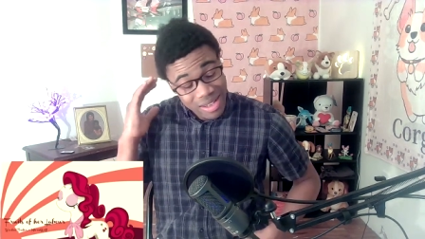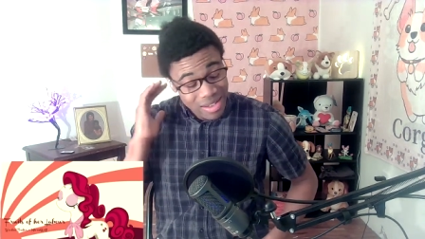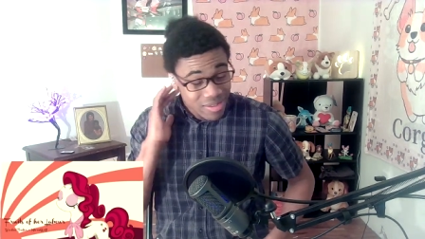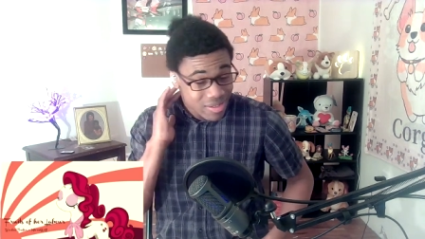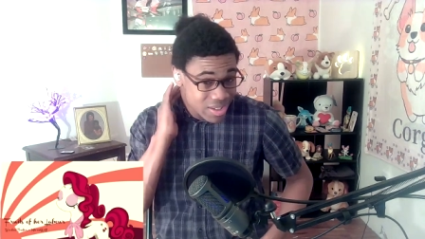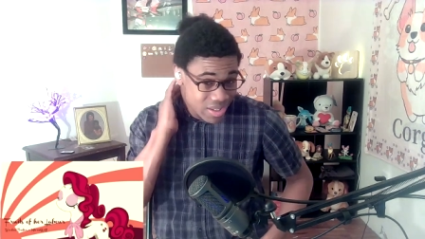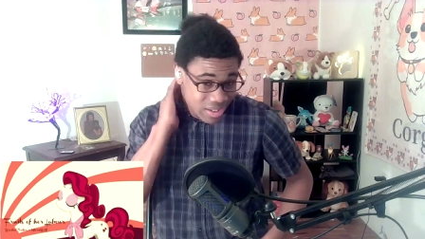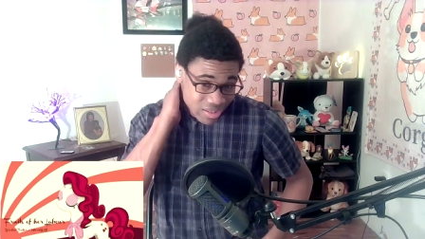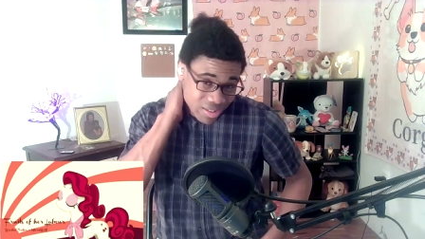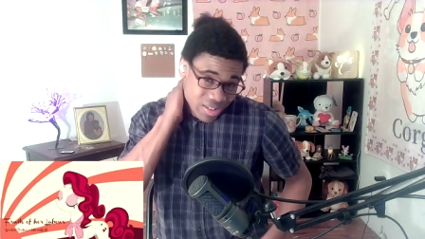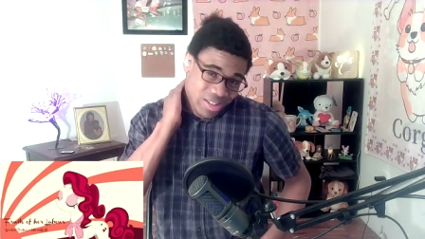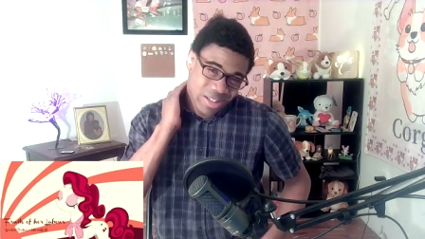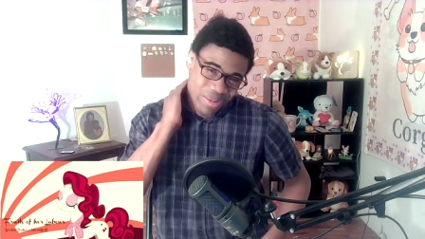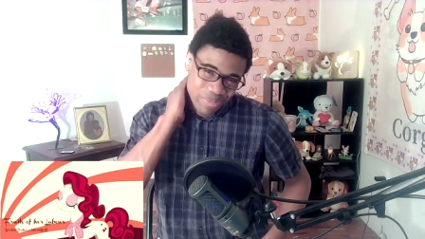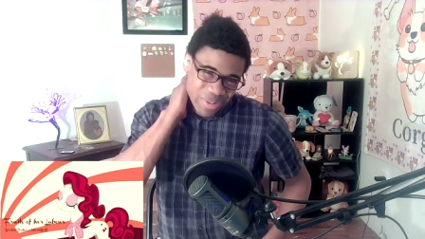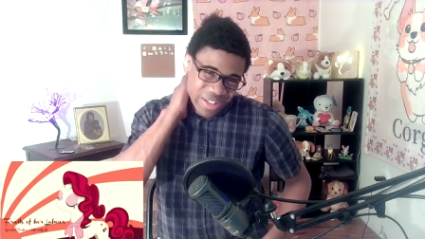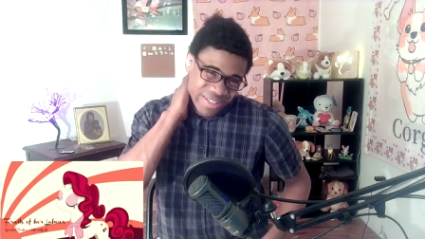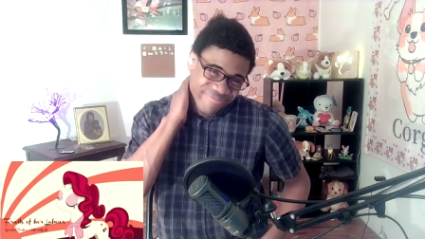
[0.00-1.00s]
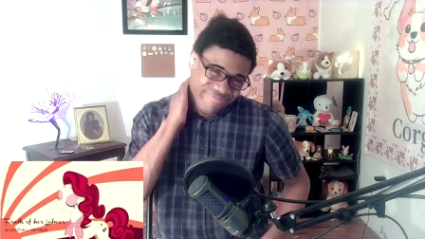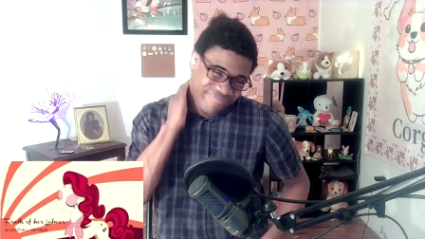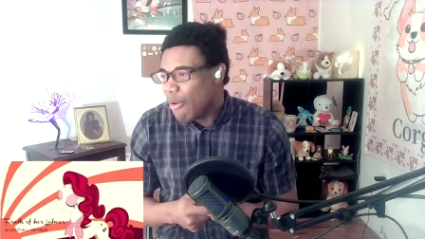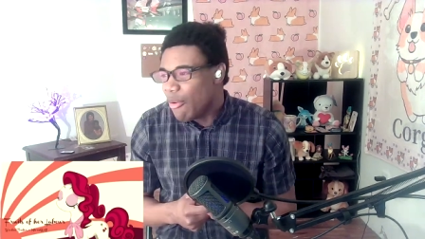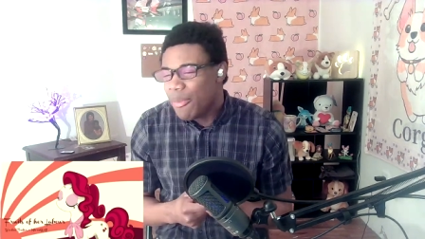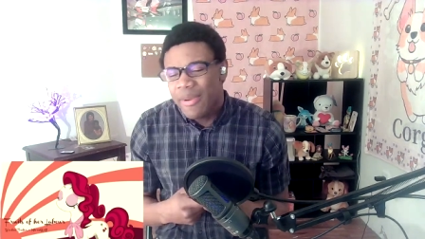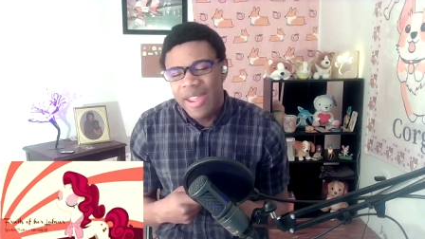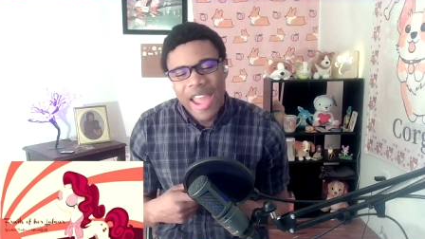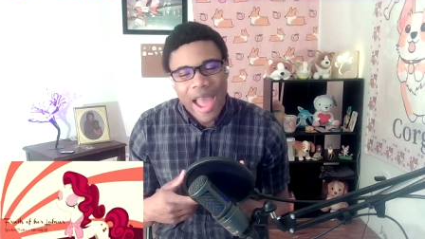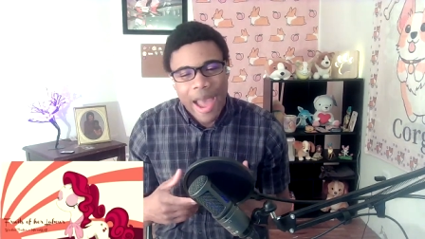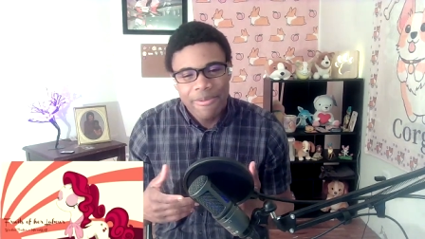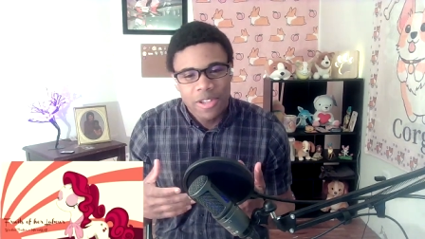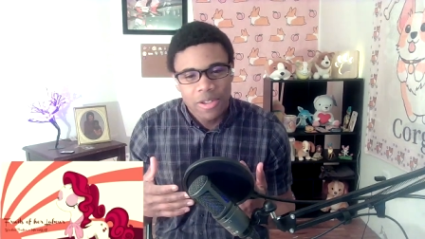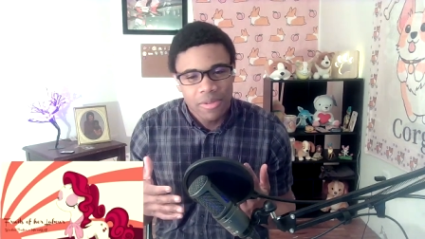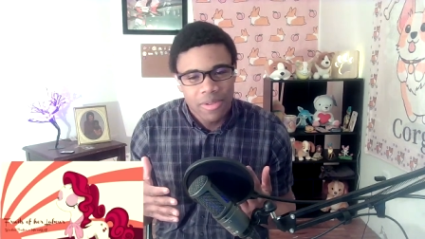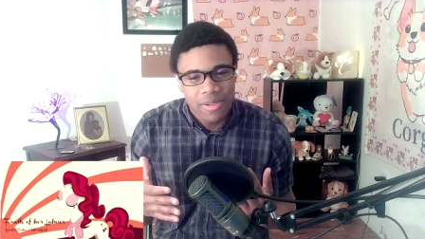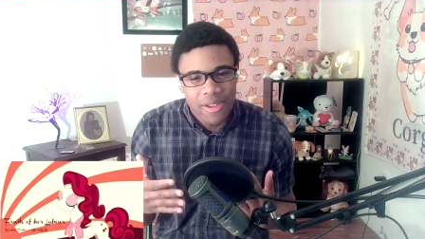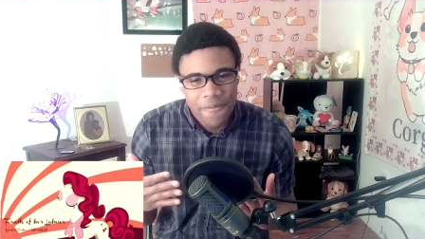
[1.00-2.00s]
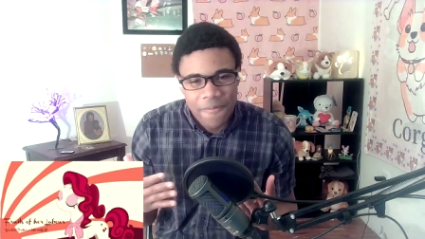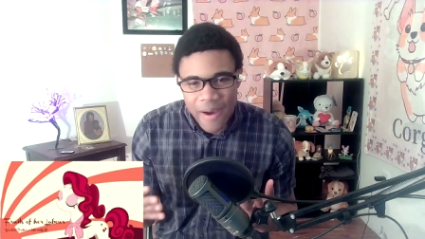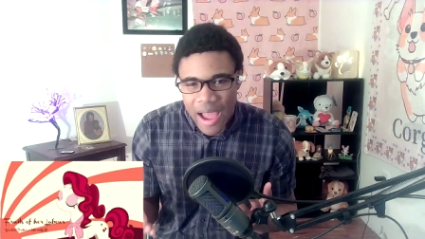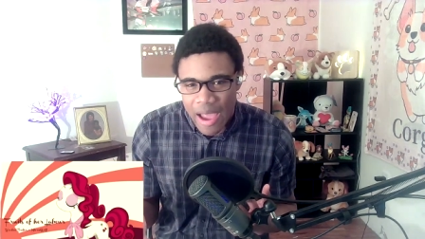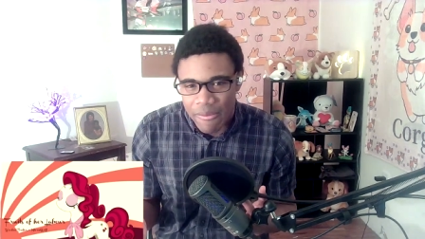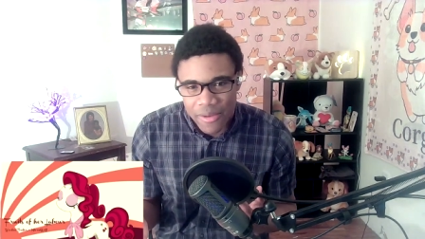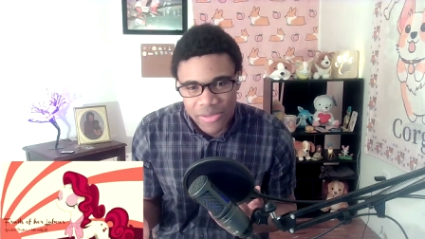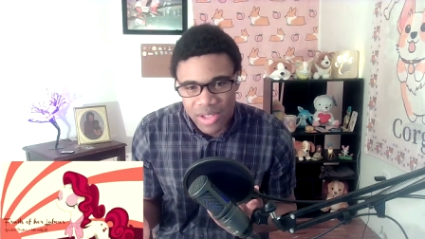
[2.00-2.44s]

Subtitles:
It was something. I would be absolutely fine